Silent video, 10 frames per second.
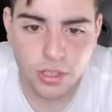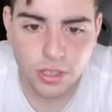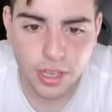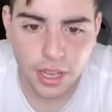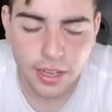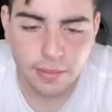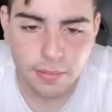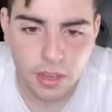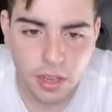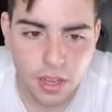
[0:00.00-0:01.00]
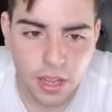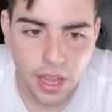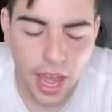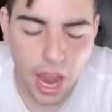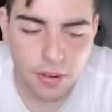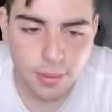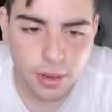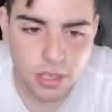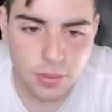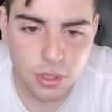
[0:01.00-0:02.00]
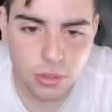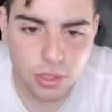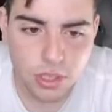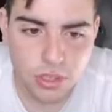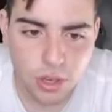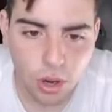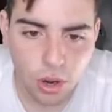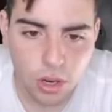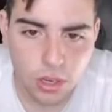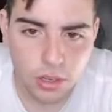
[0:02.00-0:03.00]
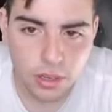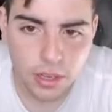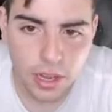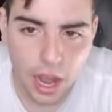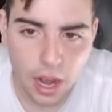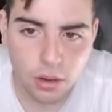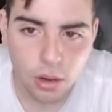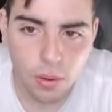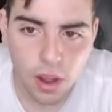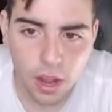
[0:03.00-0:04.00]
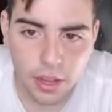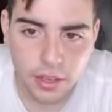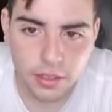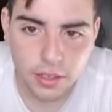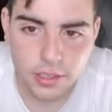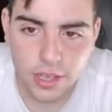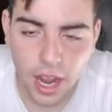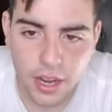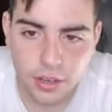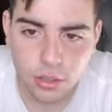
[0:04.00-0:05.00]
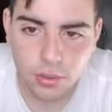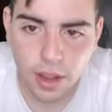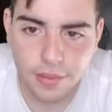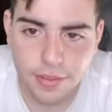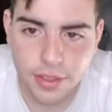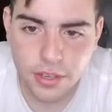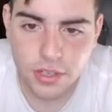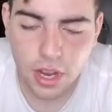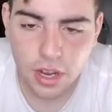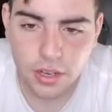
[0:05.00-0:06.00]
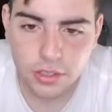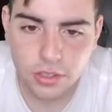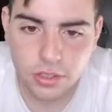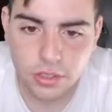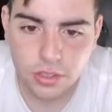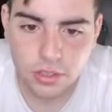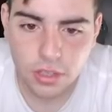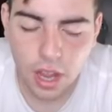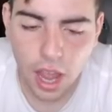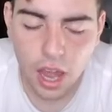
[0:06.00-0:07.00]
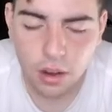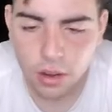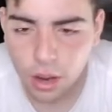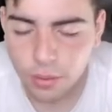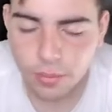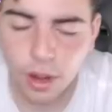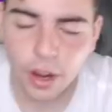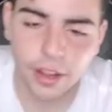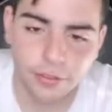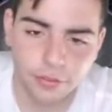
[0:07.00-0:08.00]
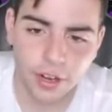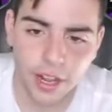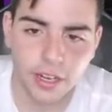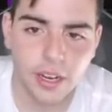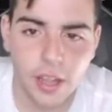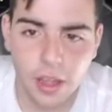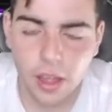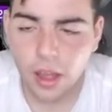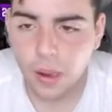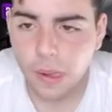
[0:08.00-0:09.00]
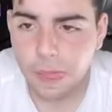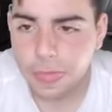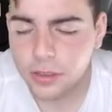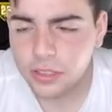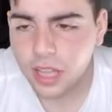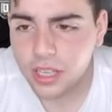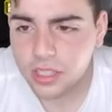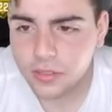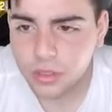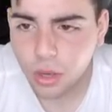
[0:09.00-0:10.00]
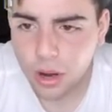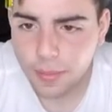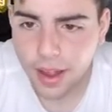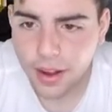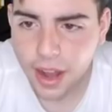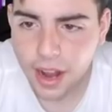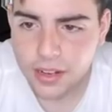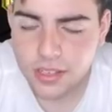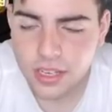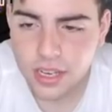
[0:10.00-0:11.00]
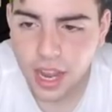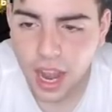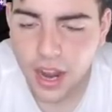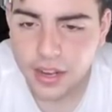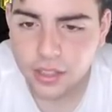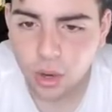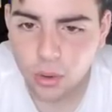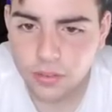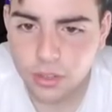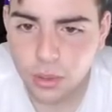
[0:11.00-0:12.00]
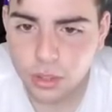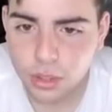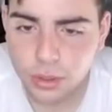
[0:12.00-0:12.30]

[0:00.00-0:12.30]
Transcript: in the game. Everybody's been using this card. I don't know why, because I do have this Giannis. I don't know. Okay, forget it. There's a lot of stuff to talk about, and honestly, I don't even know what to do